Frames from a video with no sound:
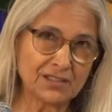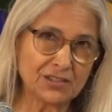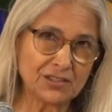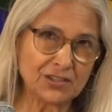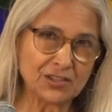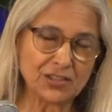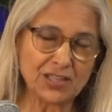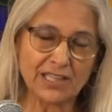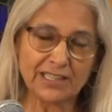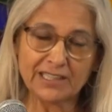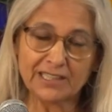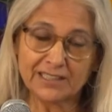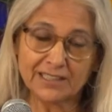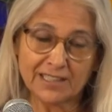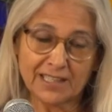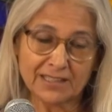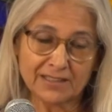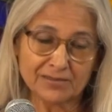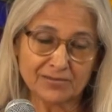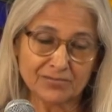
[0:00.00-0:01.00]
should I eat
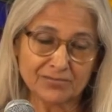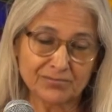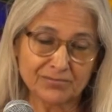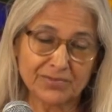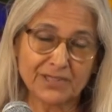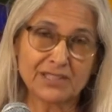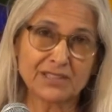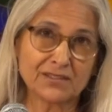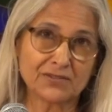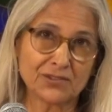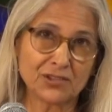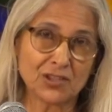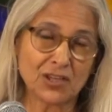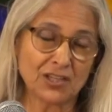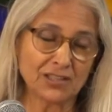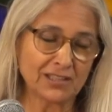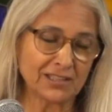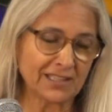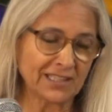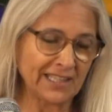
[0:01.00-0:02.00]
that piece of
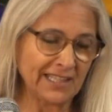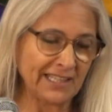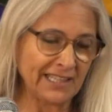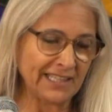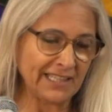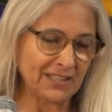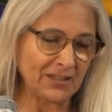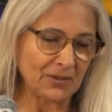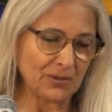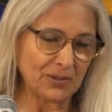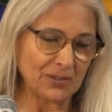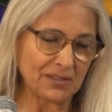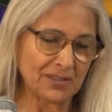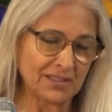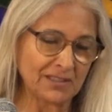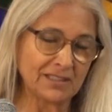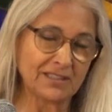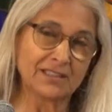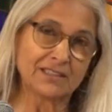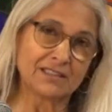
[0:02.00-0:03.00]
chocolate cake or
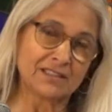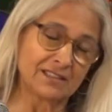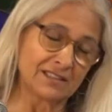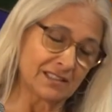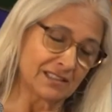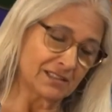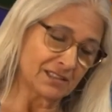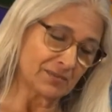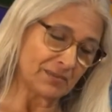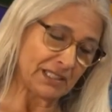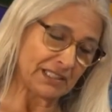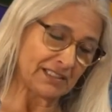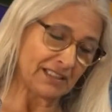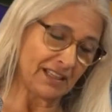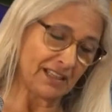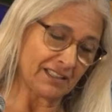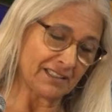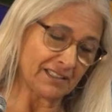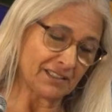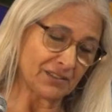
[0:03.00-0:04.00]
stick to my
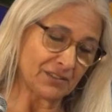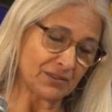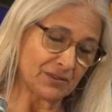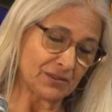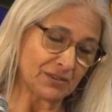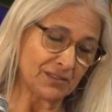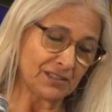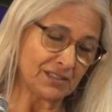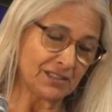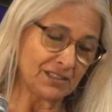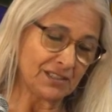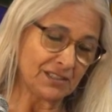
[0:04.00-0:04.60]
diet, or